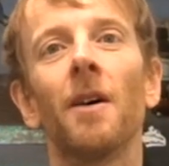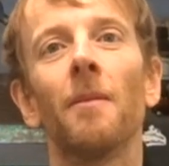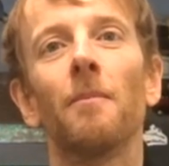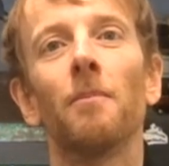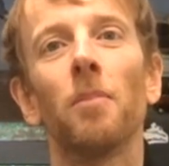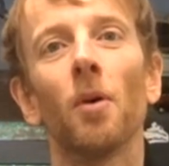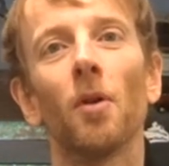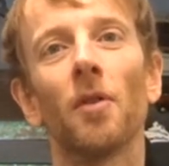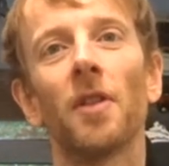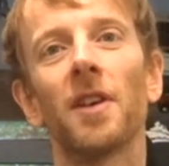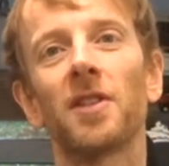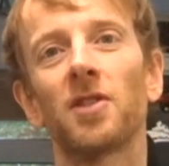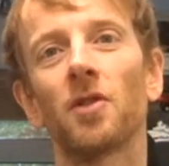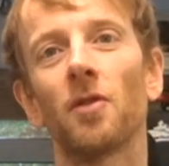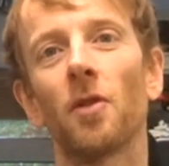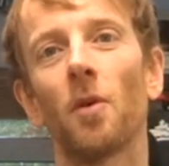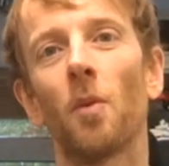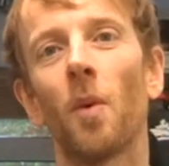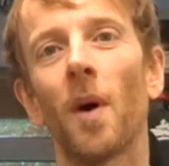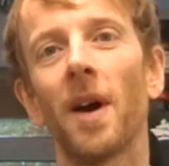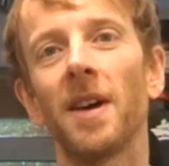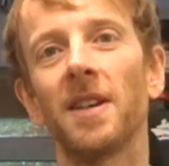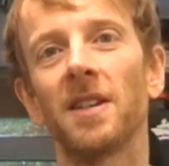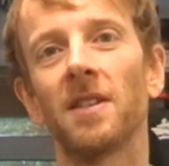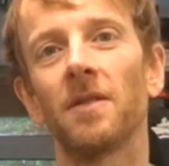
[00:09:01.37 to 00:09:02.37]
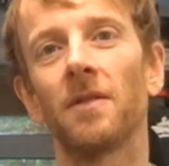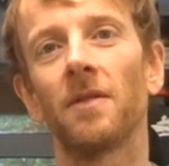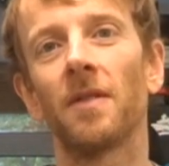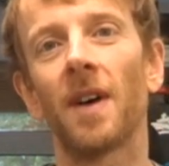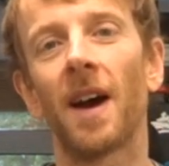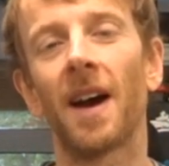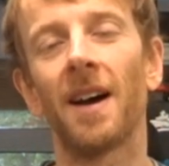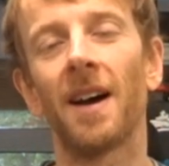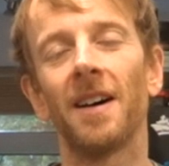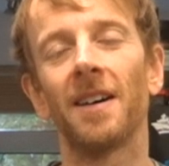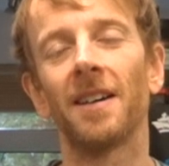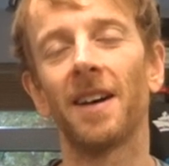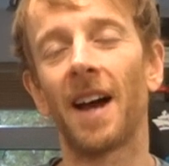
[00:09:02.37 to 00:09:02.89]
But there's other ways of
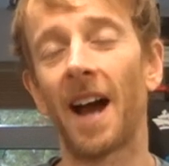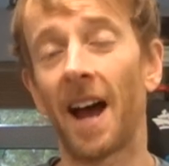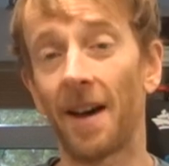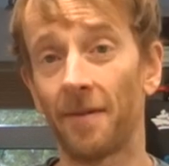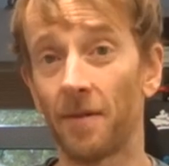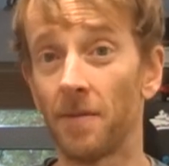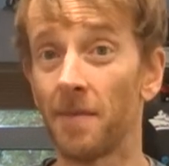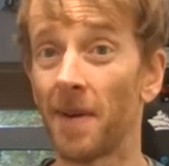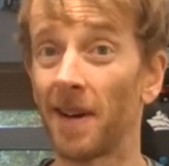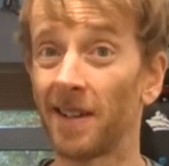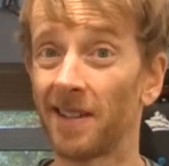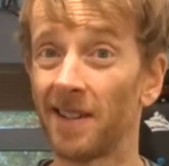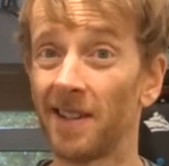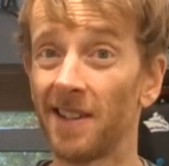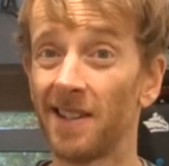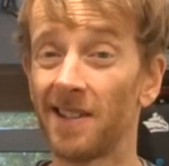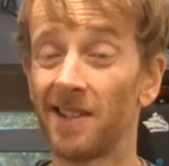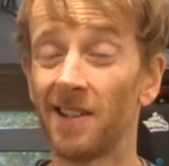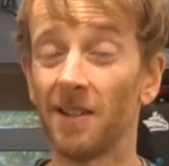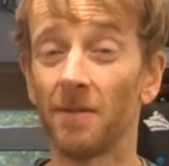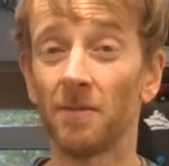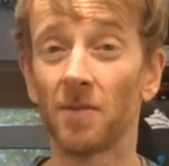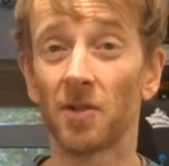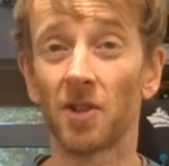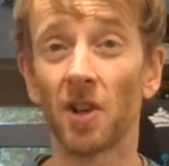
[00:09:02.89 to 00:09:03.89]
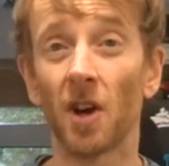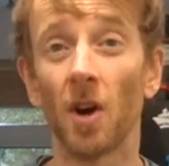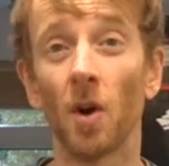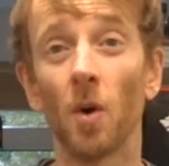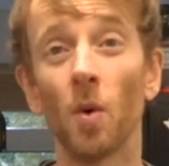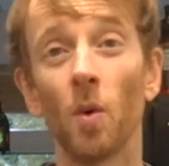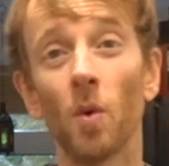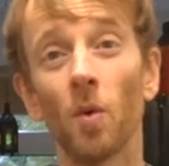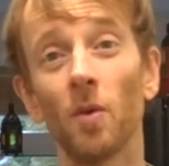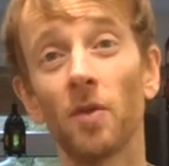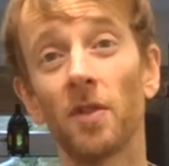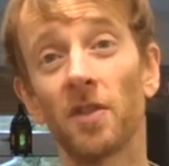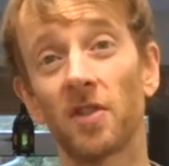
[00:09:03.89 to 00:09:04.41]
having magnesium.
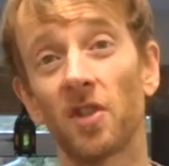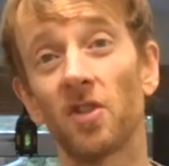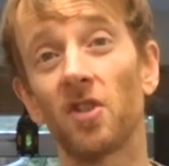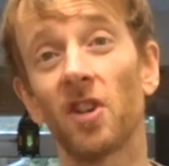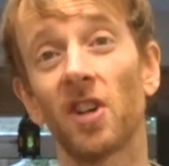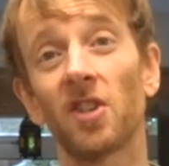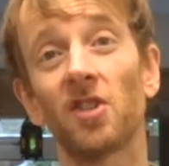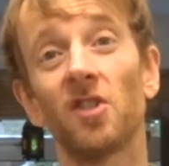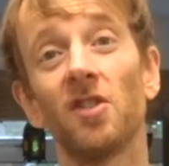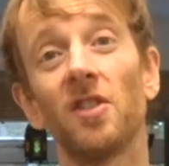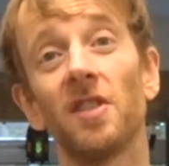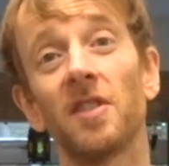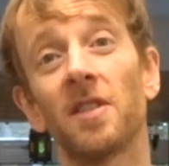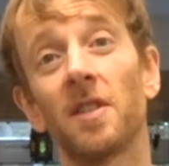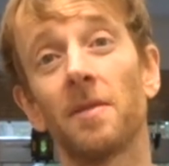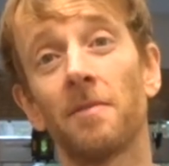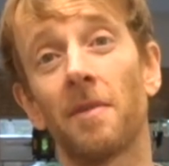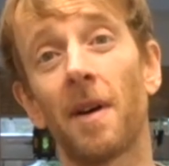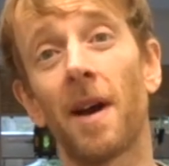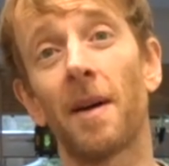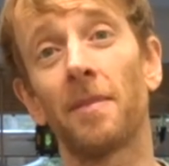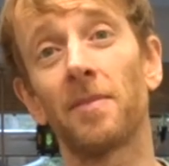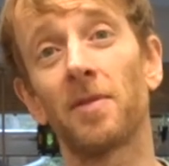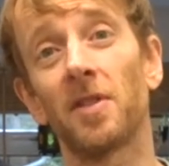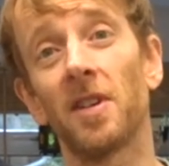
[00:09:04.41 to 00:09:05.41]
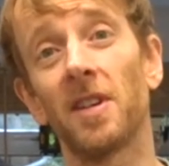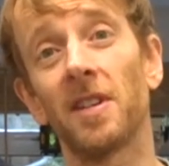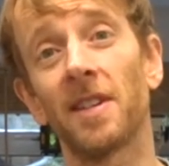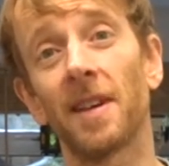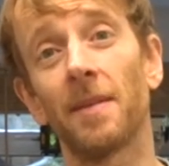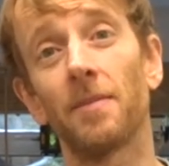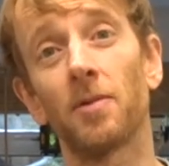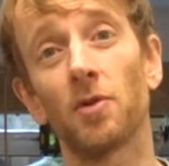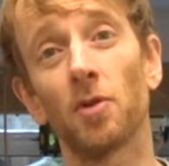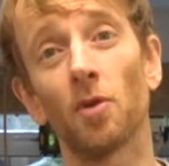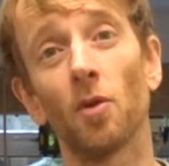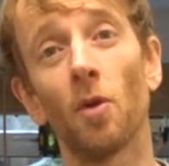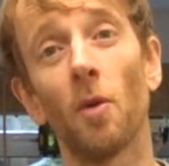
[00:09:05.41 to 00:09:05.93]
So the suggestion is that perhaps it's
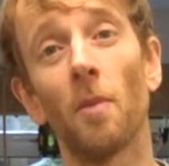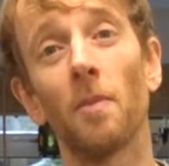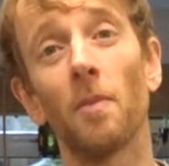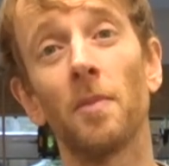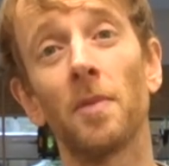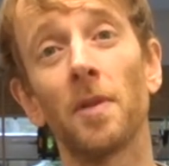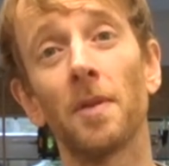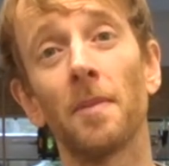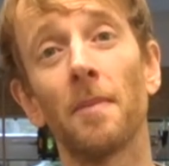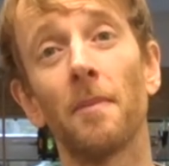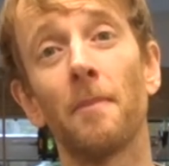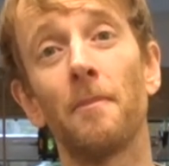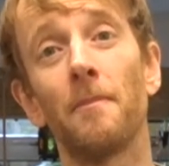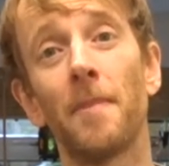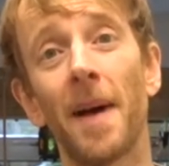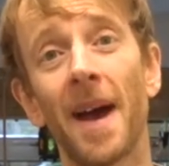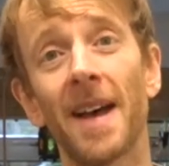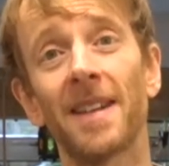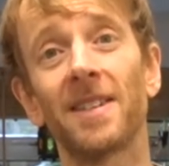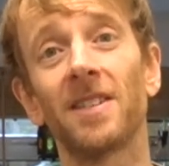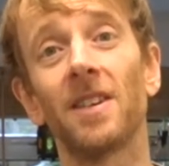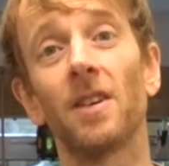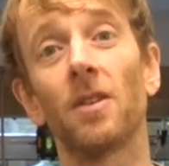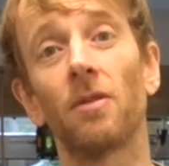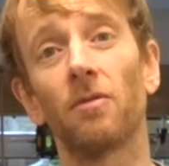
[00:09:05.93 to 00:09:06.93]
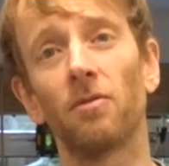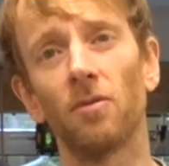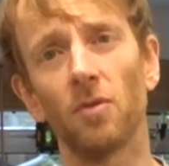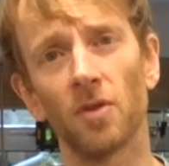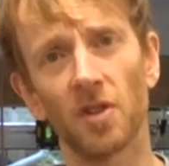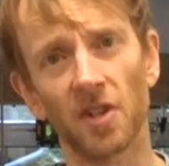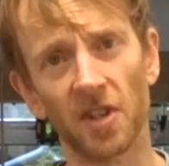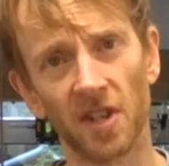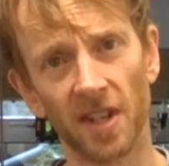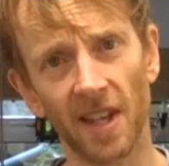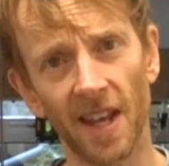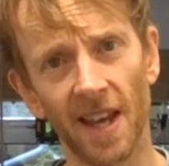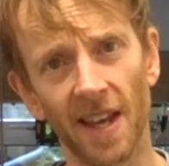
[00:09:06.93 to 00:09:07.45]
absorbed better through the
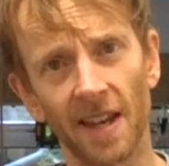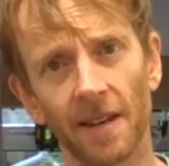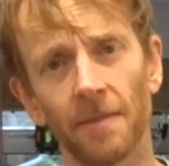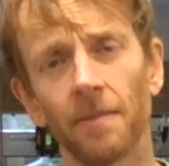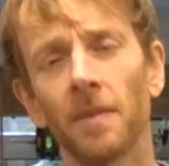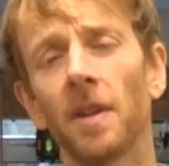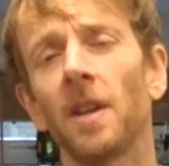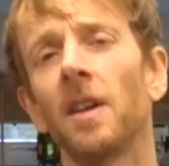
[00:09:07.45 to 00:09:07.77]
skin.